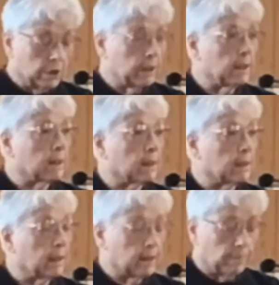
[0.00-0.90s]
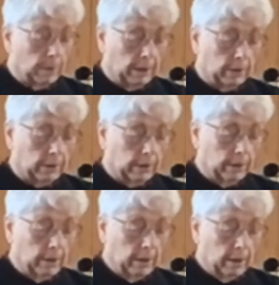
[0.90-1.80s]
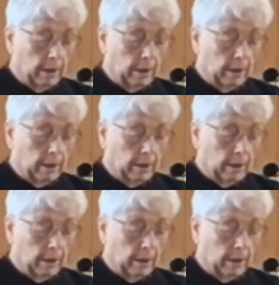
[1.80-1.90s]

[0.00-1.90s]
Jesus said to Peter,